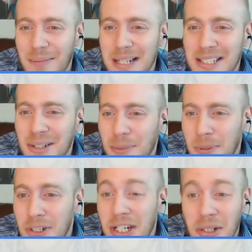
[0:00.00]
Is there a
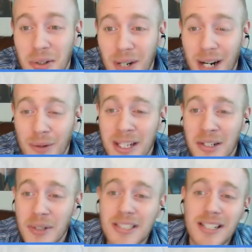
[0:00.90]
particular outlet
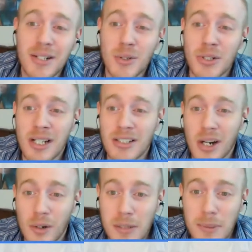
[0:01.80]
or institution that's
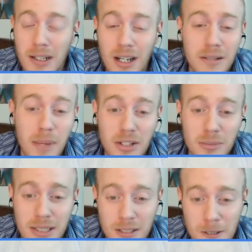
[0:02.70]
already begun
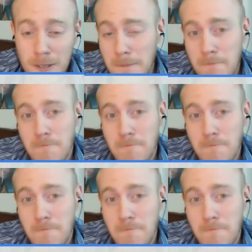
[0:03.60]
measurements on it?